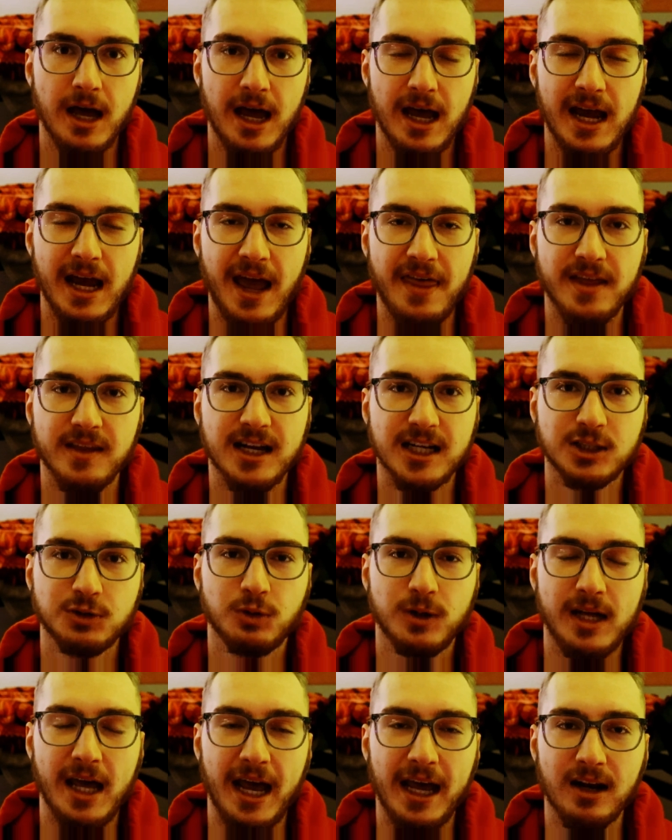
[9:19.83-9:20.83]
And then that's
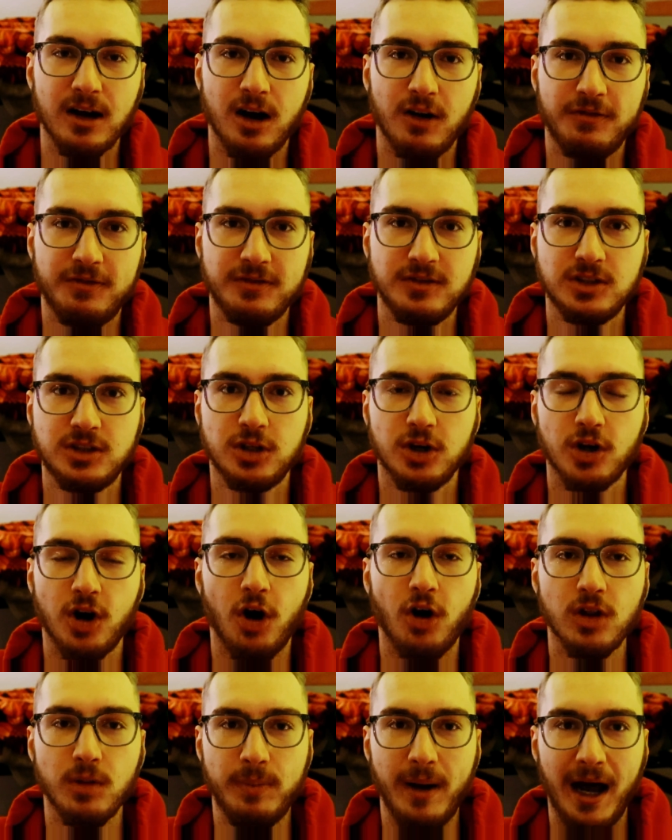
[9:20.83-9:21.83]
when Adolf took
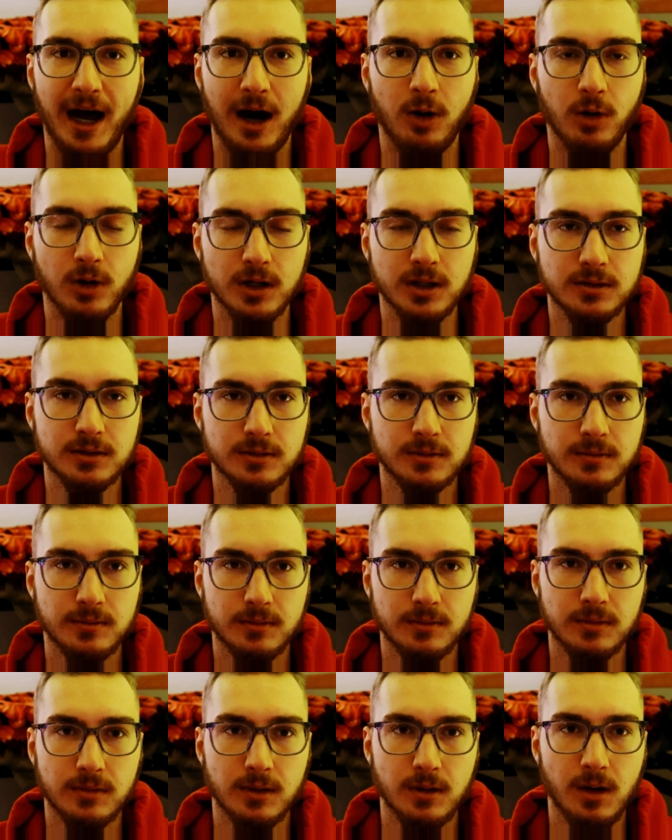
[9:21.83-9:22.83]
all the power.
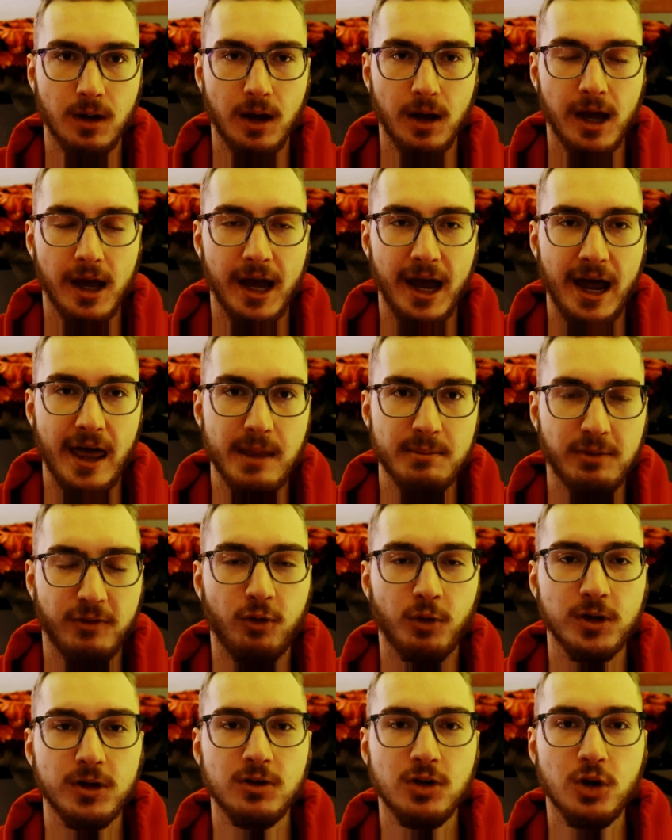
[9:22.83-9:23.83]
And then
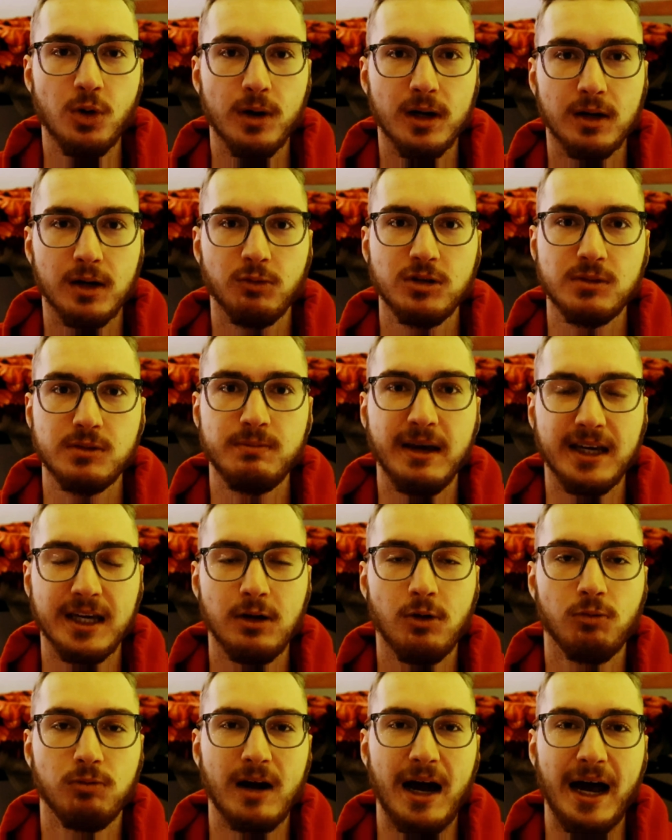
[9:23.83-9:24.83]
before you knew it, was
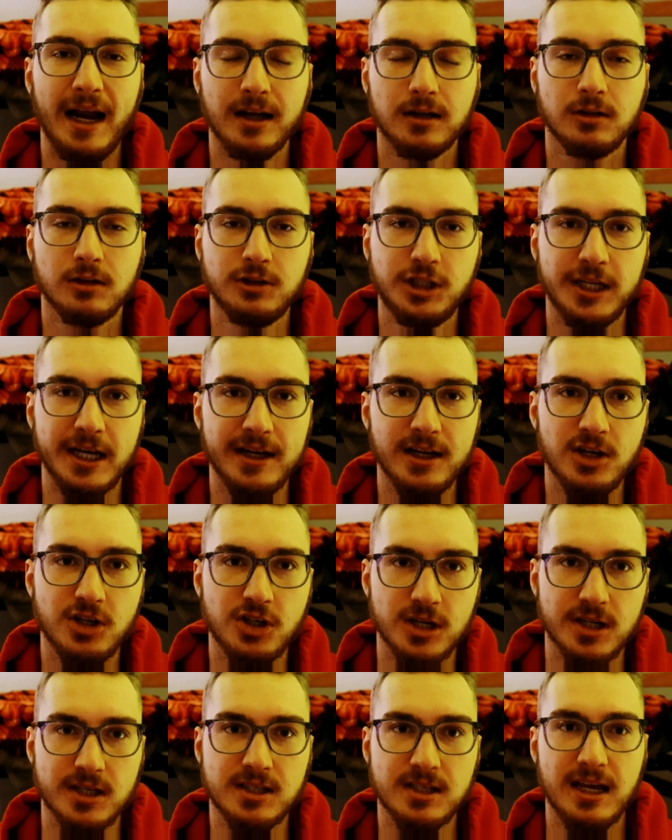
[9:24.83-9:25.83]
making radical
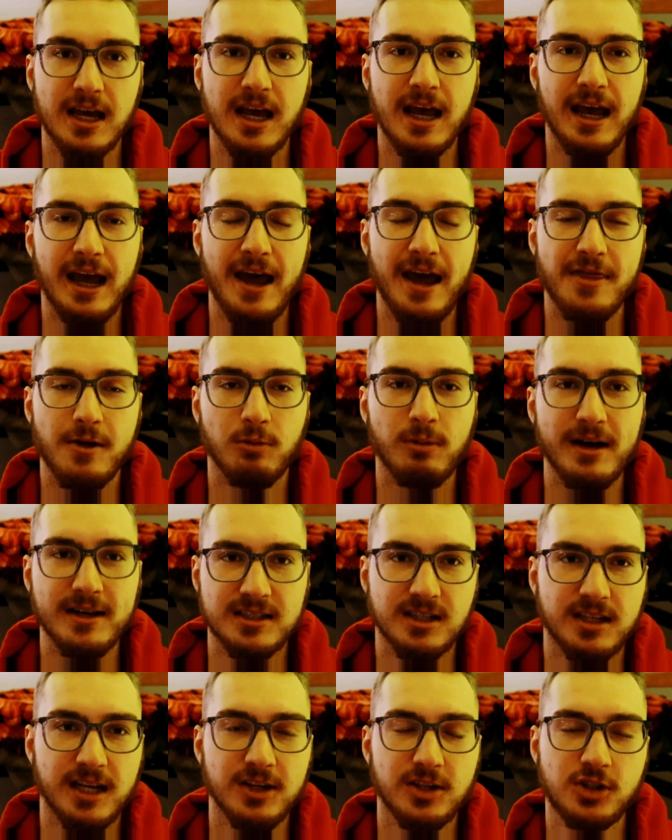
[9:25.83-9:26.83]
changes, and the rest
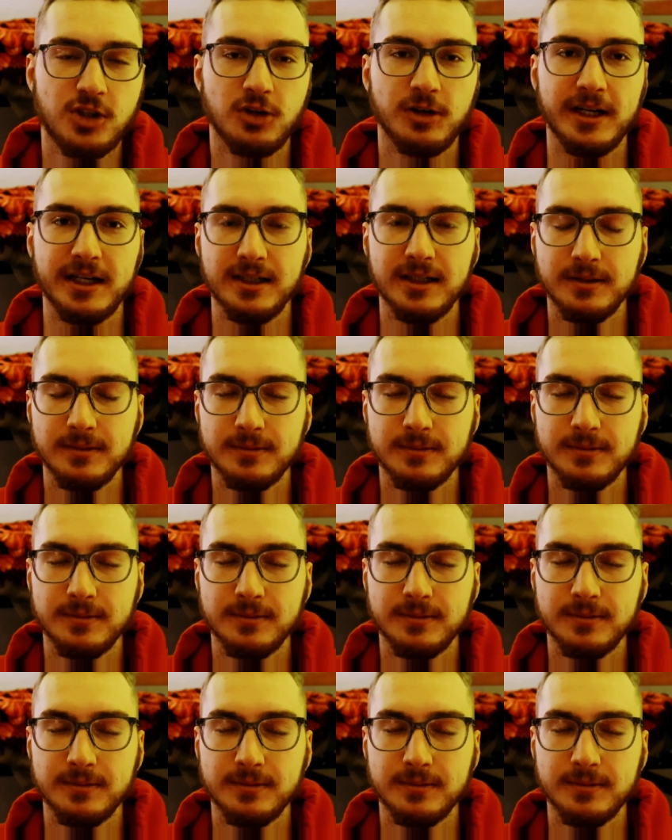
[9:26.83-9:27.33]
is history.